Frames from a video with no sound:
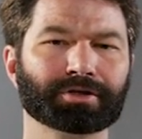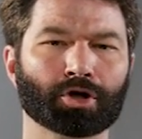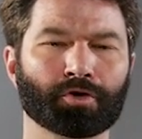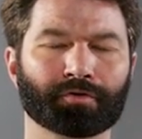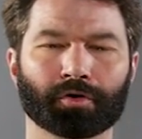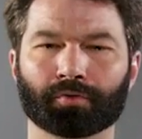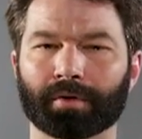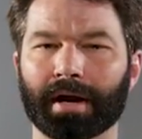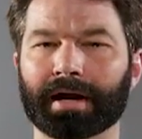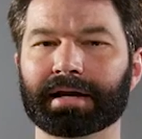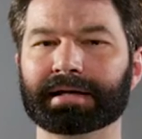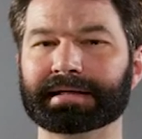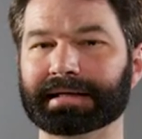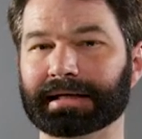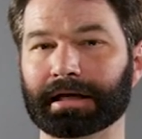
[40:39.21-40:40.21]
over
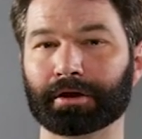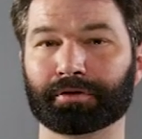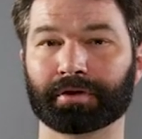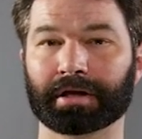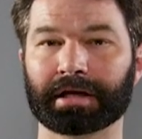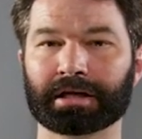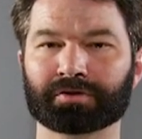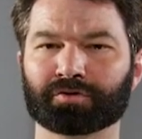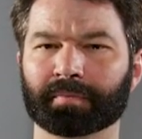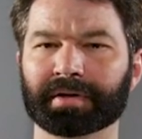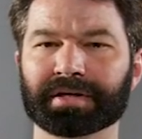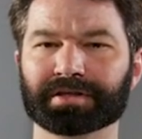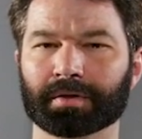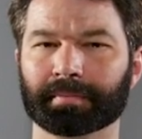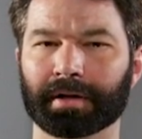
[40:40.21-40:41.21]
Ray getting things from
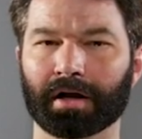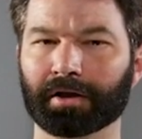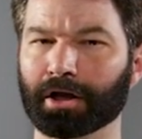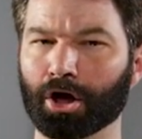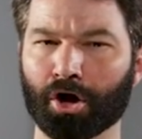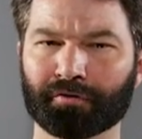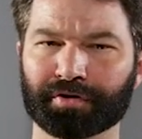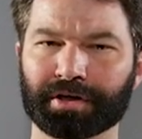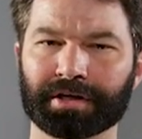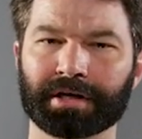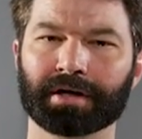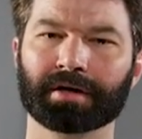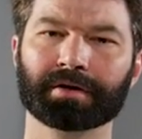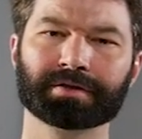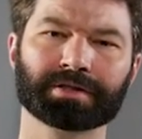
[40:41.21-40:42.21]
Isabella over the
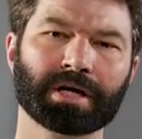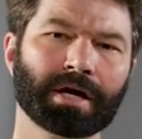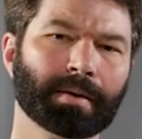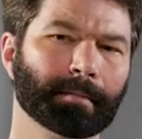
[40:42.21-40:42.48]
years